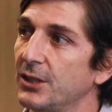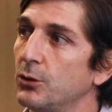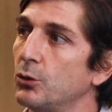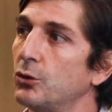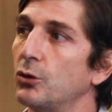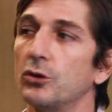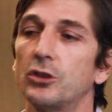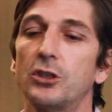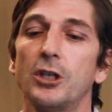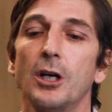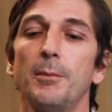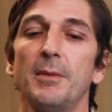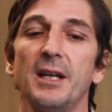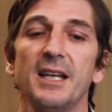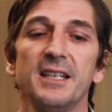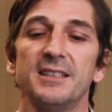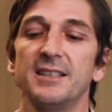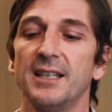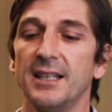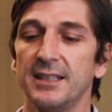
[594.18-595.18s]
You don't come
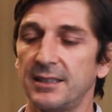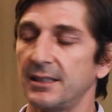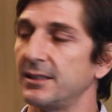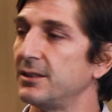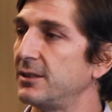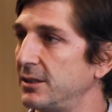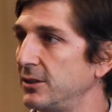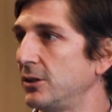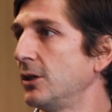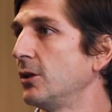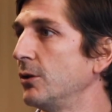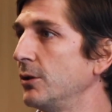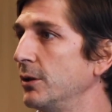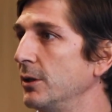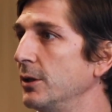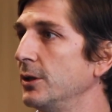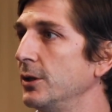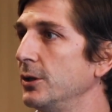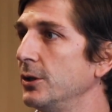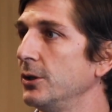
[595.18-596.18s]
like that and no.
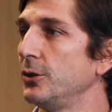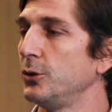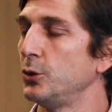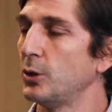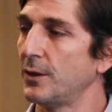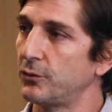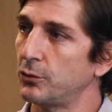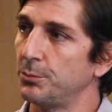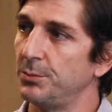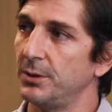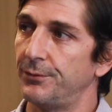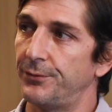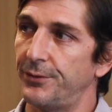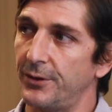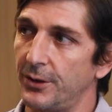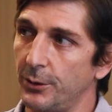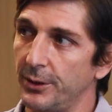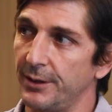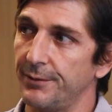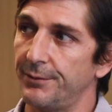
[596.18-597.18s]
You have to be
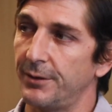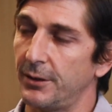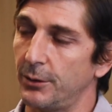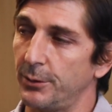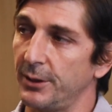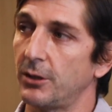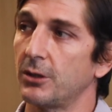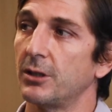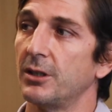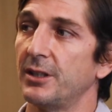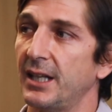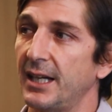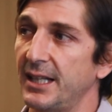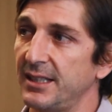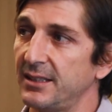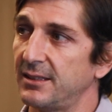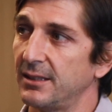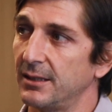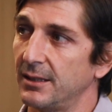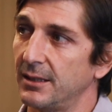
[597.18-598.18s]
very, very
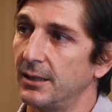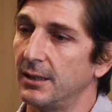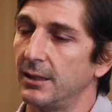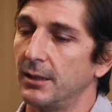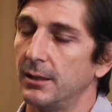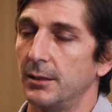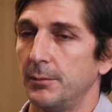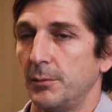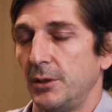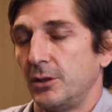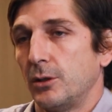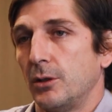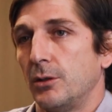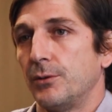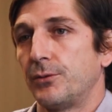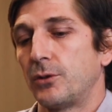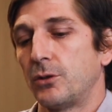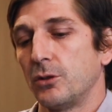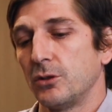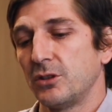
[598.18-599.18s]
organized But
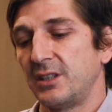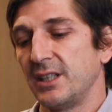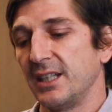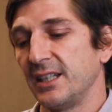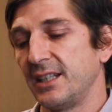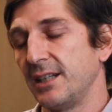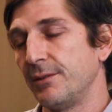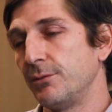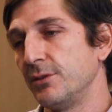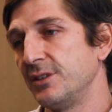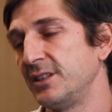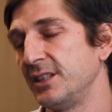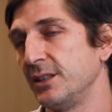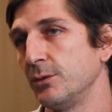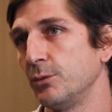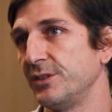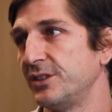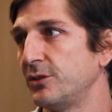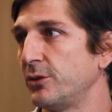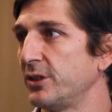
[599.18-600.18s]
of course, like everything
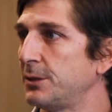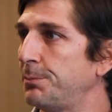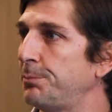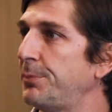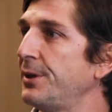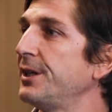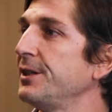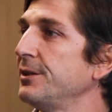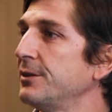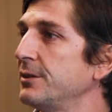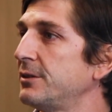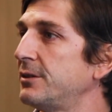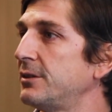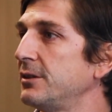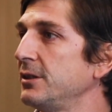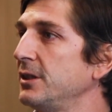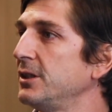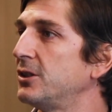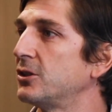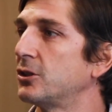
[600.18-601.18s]
with the experience,
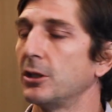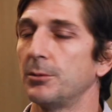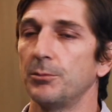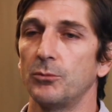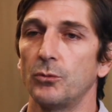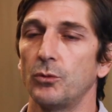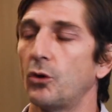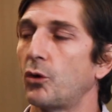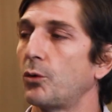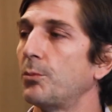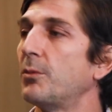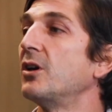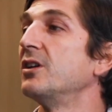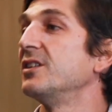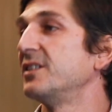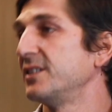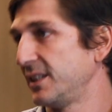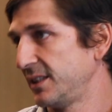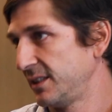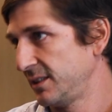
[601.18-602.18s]
it's come normal
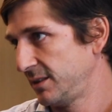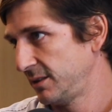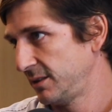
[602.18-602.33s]
then.